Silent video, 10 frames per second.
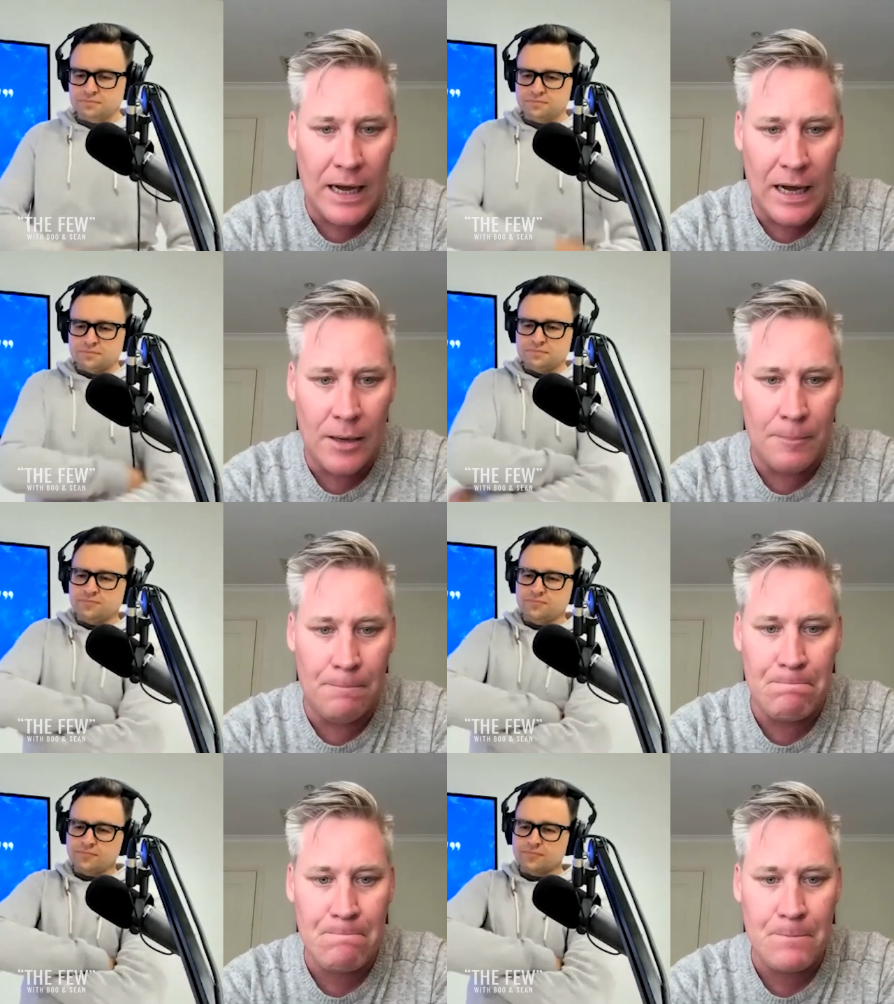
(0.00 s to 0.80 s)

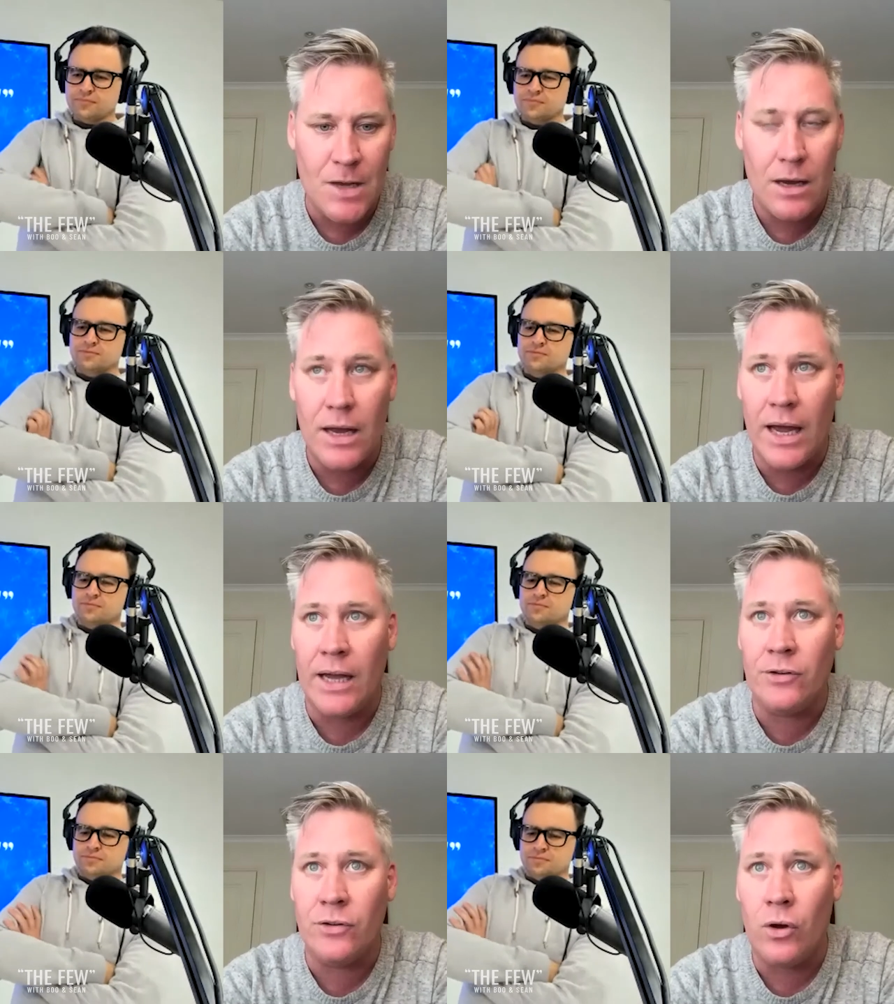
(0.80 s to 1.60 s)
Speaker 1: Um,
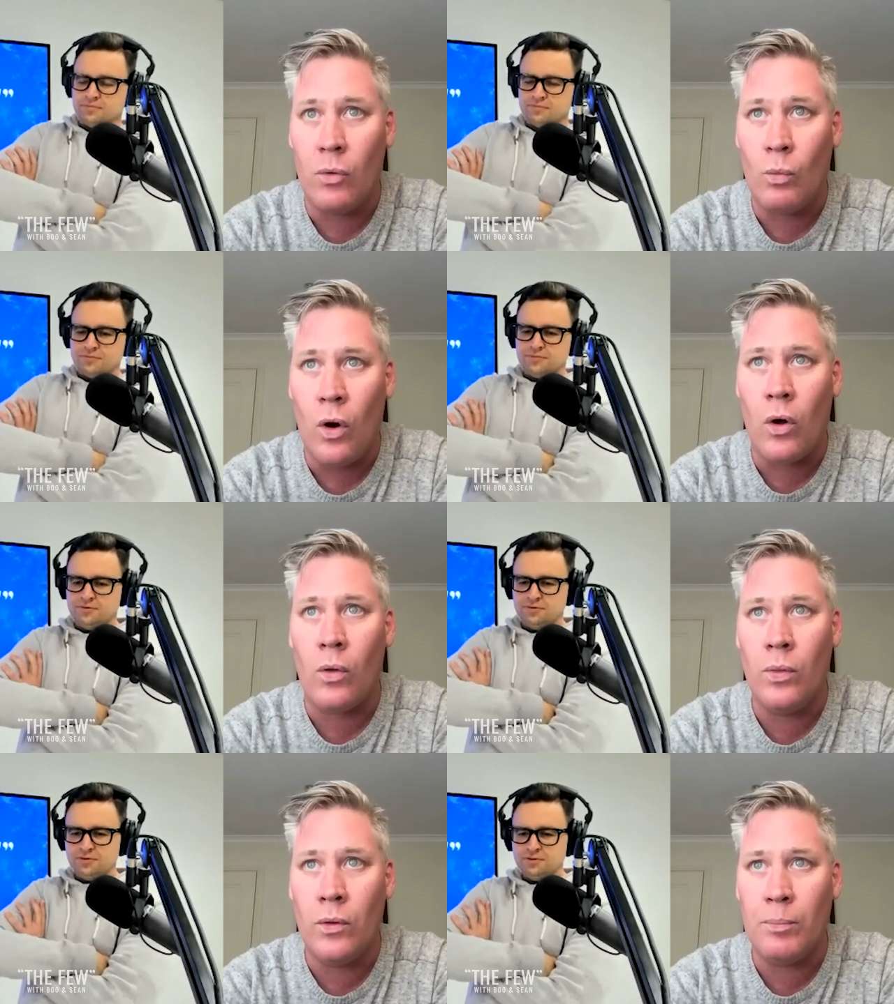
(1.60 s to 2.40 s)
and
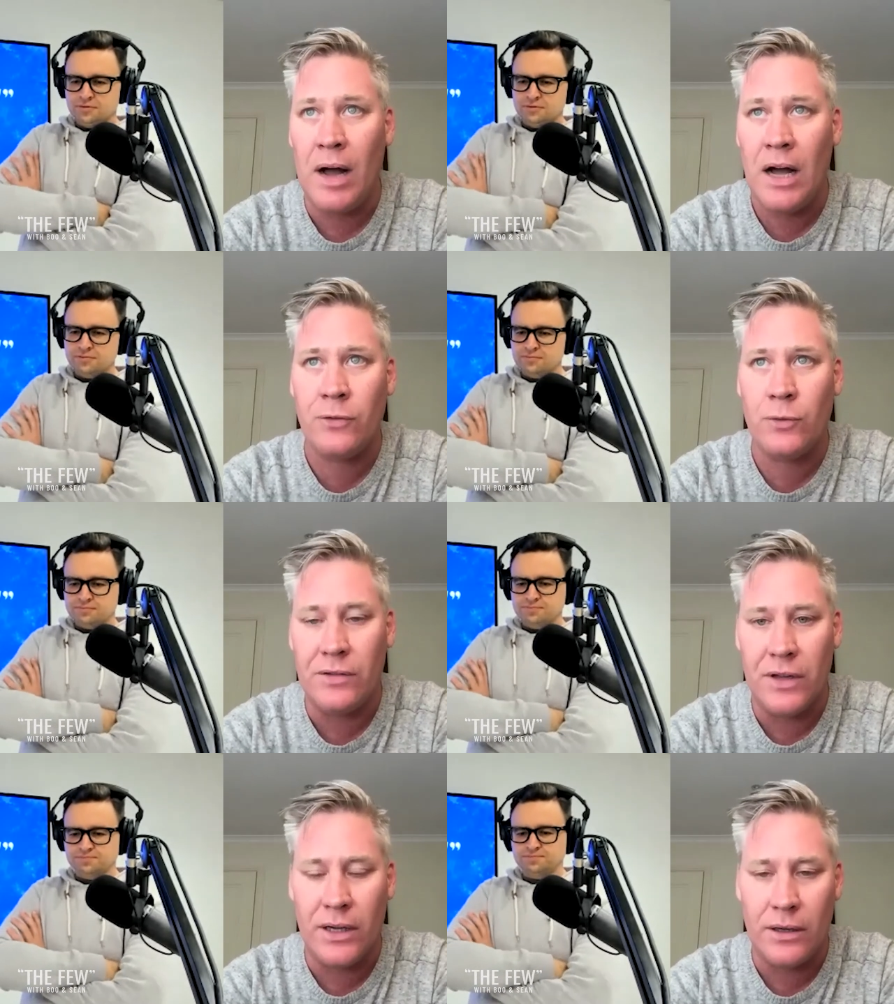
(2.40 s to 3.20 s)
on the
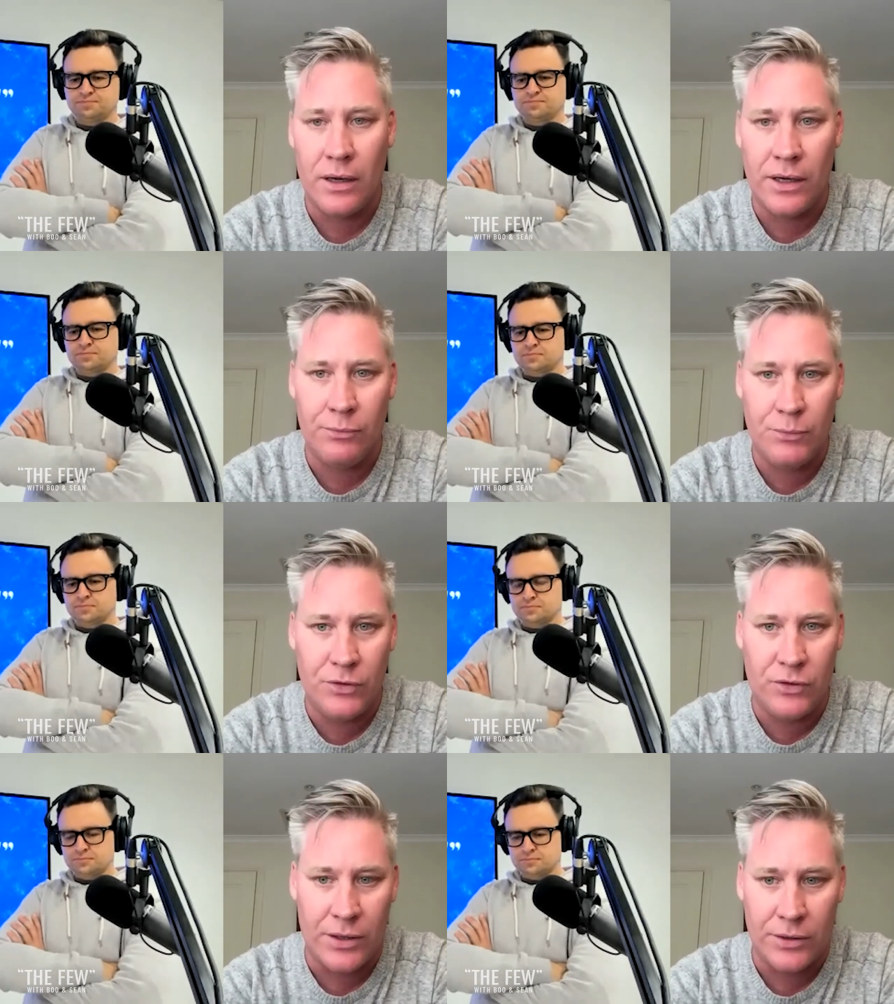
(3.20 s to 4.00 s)
pathway there, I
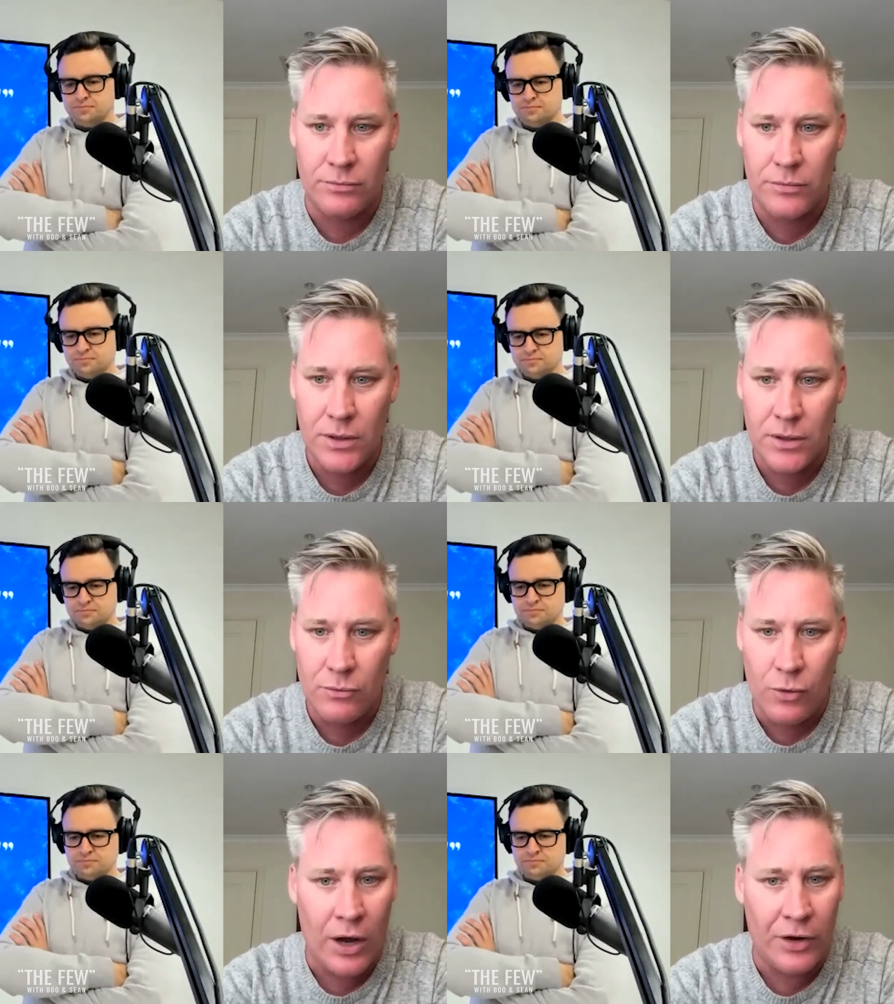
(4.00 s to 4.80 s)
started
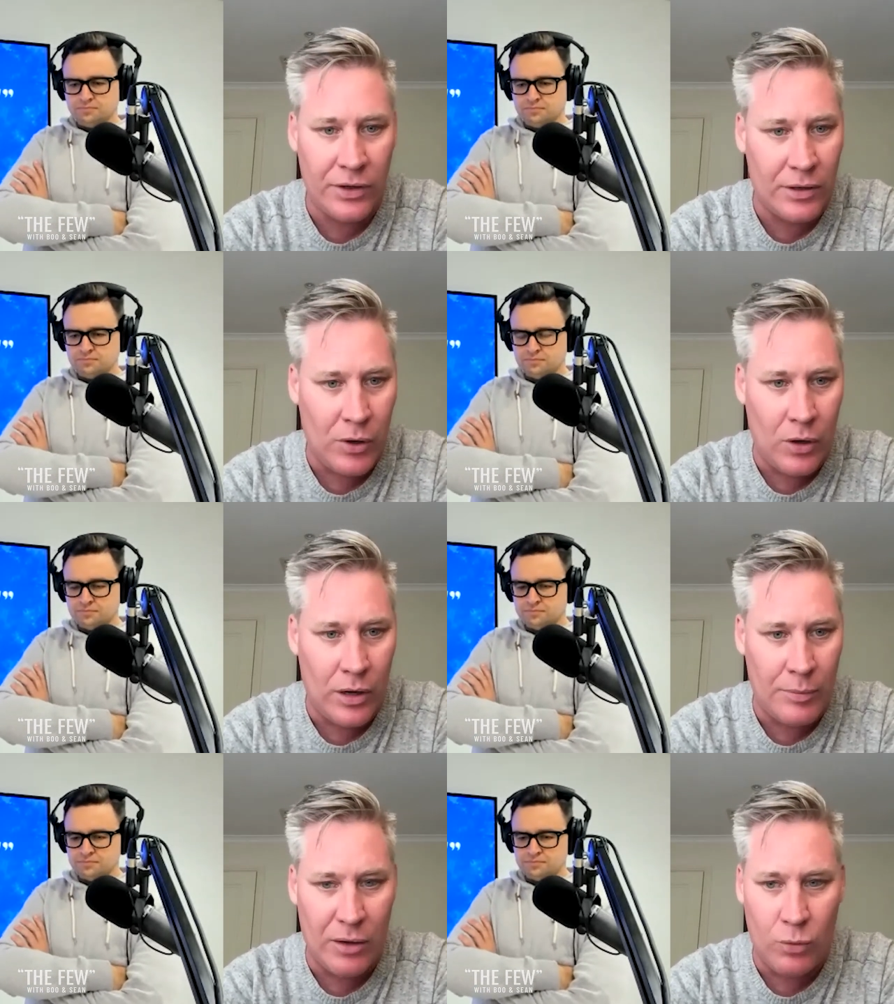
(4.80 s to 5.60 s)
writing a
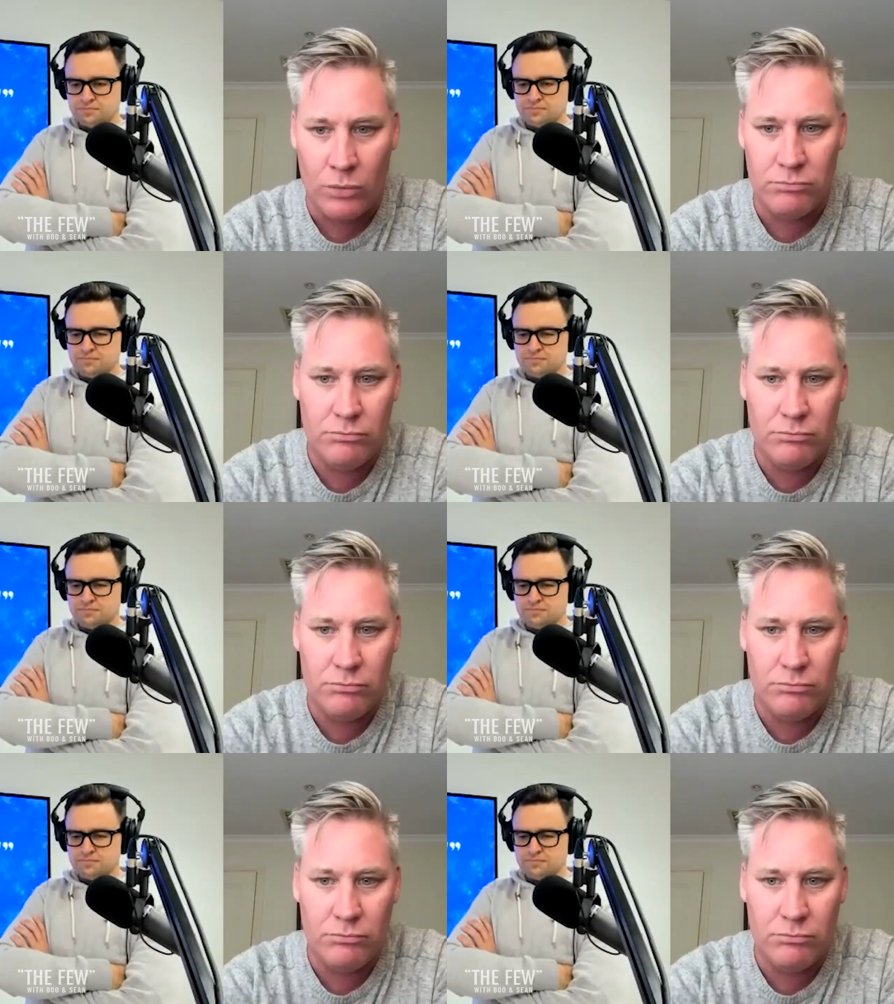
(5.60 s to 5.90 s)
lot about what